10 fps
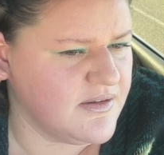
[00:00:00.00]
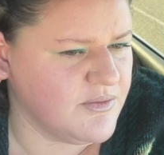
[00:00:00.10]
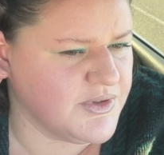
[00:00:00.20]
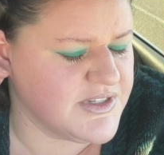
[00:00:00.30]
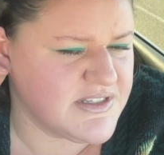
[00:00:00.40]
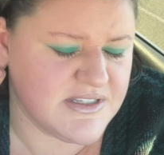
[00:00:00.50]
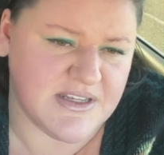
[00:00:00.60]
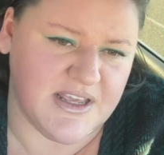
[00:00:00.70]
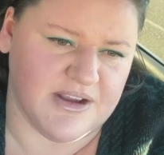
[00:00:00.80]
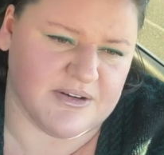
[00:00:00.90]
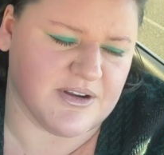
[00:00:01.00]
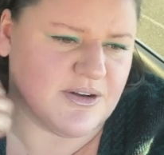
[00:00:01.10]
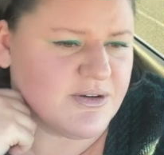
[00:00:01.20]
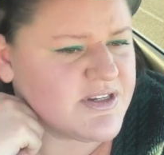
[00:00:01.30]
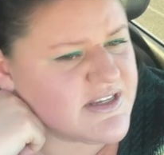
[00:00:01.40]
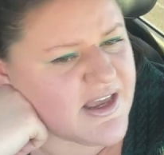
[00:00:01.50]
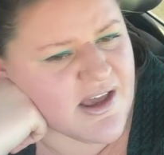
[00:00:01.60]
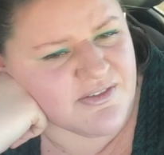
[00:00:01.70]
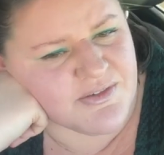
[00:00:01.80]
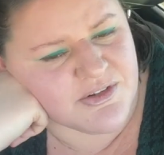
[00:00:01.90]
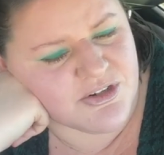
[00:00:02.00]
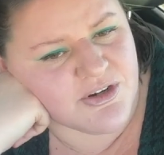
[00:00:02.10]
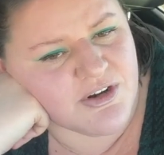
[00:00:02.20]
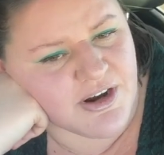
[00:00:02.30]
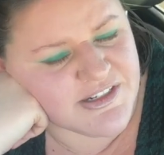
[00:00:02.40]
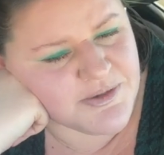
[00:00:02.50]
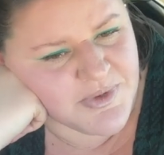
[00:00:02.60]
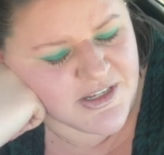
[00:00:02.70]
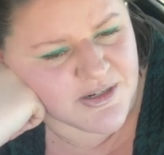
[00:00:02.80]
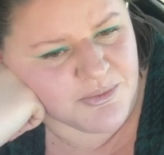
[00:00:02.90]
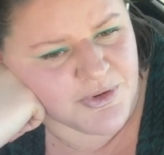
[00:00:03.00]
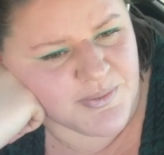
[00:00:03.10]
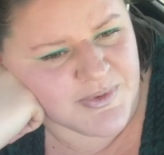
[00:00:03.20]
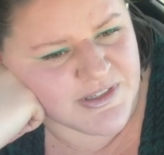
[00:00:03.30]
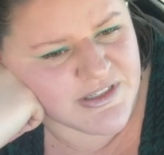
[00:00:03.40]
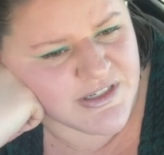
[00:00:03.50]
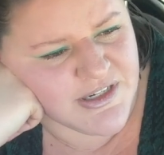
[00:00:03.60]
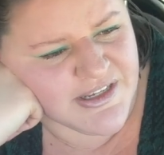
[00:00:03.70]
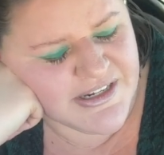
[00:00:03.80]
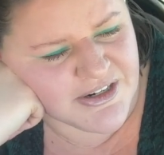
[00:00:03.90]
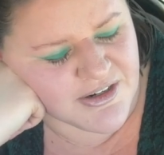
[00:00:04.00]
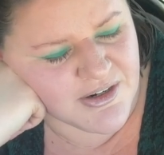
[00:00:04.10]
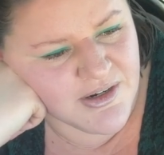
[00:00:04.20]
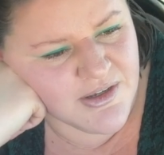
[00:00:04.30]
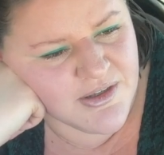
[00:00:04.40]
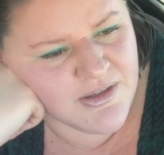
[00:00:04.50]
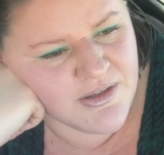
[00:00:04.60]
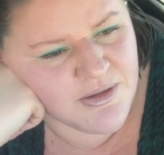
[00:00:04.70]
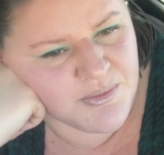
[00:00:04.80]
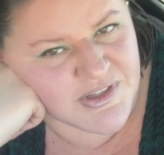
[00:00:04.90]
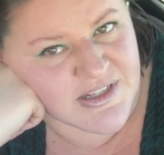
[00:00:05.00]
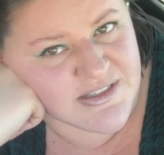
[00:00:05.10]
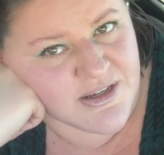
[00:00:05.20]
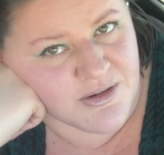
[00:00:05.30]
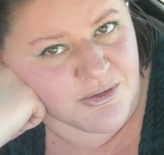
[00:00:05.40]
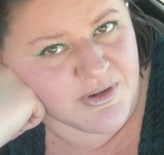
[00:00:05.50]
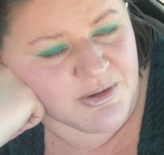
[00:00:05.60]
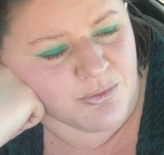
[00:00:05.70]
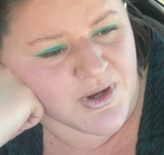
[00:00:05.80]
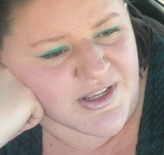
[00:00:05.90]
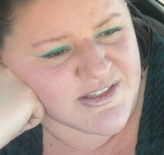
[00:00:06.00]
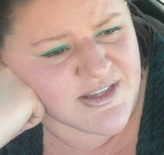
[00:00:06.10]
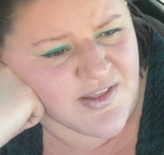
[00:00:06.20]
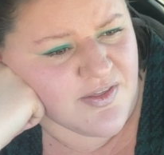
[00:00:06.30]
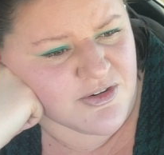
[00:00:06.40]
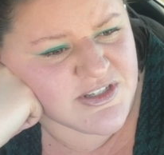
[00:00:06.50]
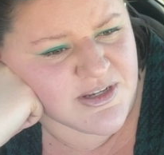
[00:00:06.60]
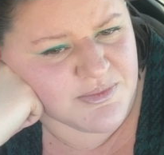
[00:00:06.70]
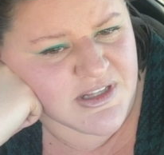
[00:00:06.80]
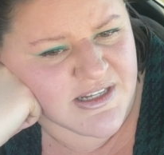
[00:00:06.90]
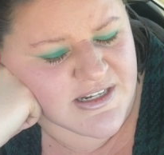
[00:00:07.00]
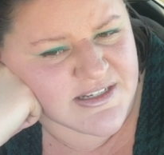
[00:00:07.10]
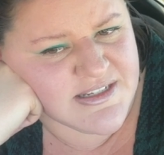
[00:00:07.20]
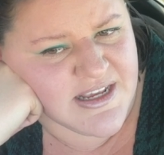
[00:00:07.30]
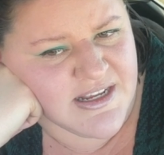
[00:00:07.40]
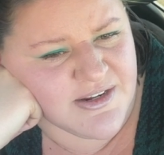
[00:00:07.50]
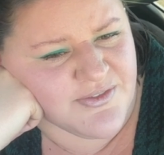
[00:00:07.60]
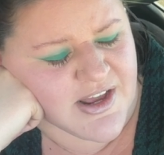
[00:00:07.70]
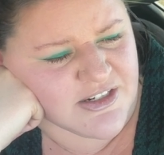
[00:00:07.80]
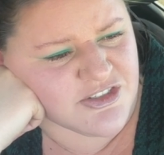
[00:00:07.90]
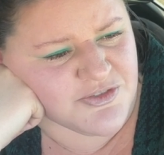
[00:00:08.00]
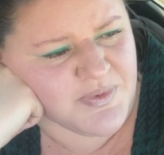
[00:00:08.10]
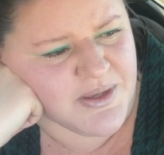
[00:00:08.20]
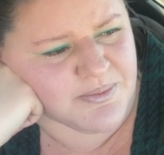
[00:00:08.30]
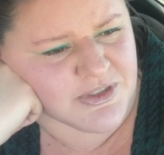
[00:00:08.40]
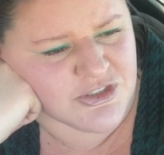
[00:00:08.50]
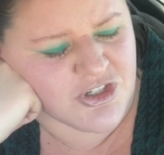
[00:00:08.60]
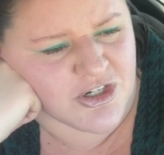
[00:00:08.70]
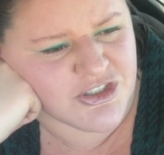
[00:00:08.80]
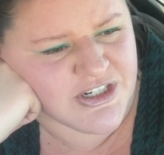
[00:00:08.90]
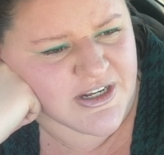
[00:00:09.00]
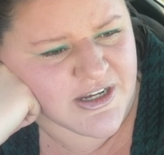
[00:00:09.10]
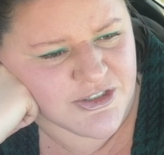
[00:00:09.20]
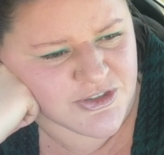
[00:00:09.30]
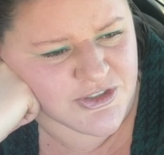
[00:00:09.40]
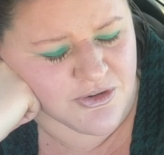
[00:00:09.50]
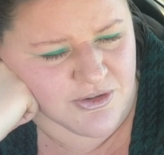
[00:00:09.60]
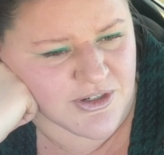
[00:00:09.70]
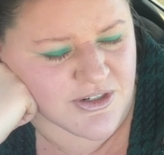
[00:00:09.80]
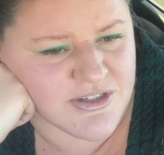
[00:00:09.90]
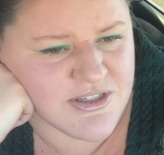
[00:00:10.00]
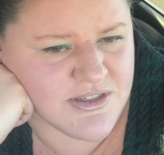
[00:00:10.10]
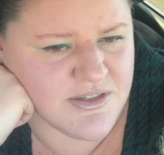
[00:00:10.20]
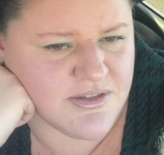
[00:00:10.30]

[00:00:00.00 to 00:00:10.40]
well, this is a year ago because I haven't tried to make an appointment in a year. But that's how it was. And then there's some clinics taking advantage of people and charging $100